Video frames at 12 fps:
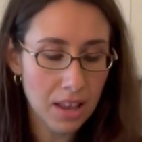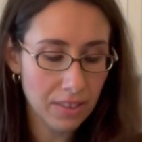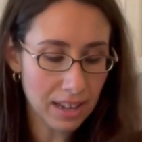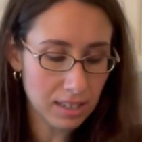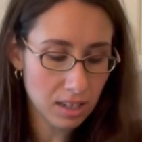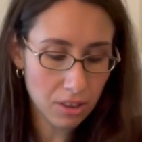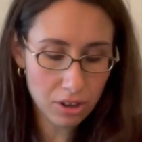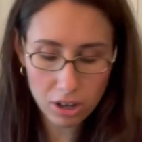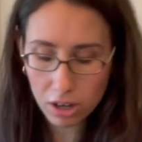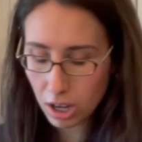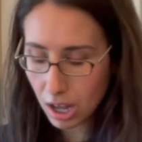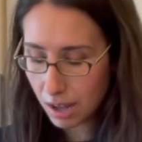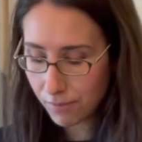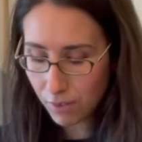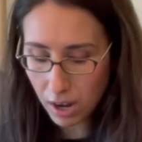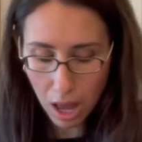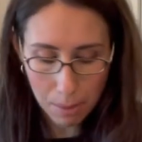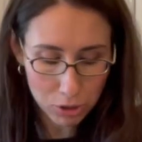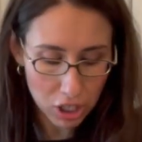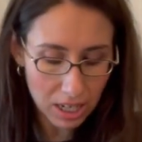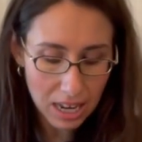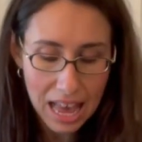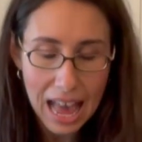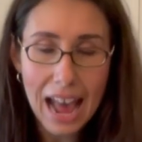That's another fun
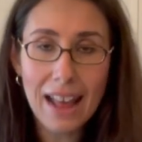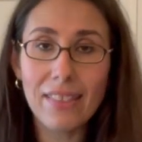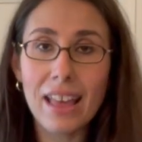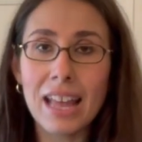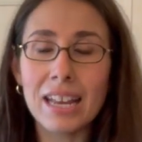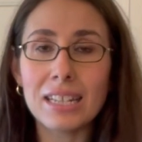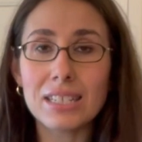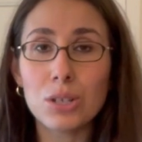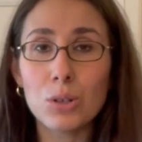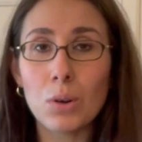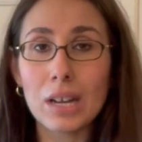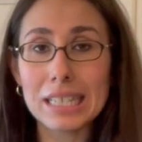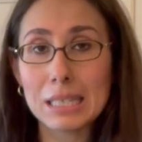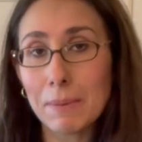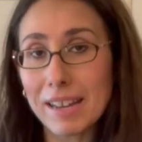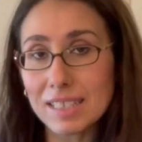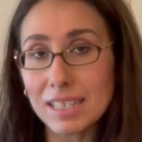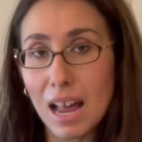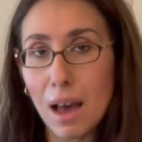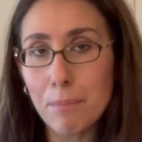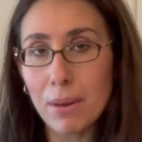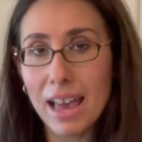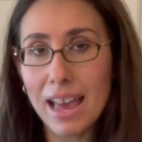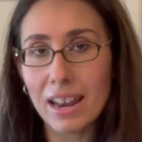option. And then to spice it up
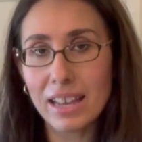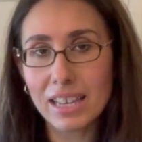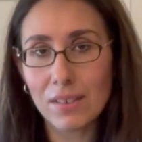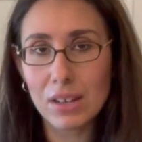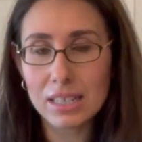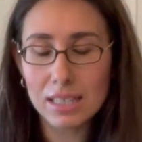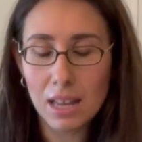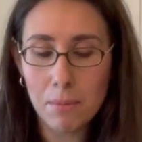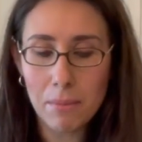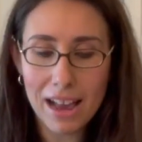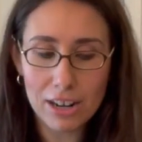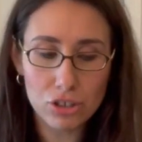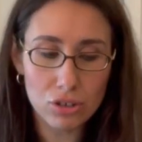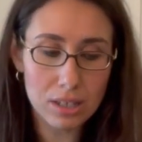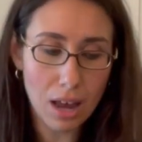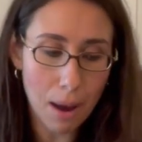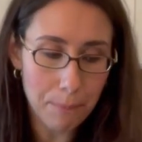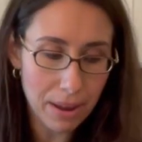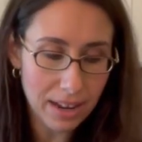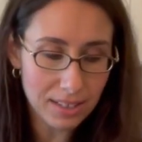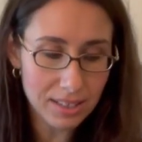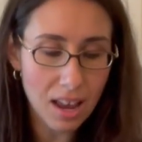and give it some extra toppings,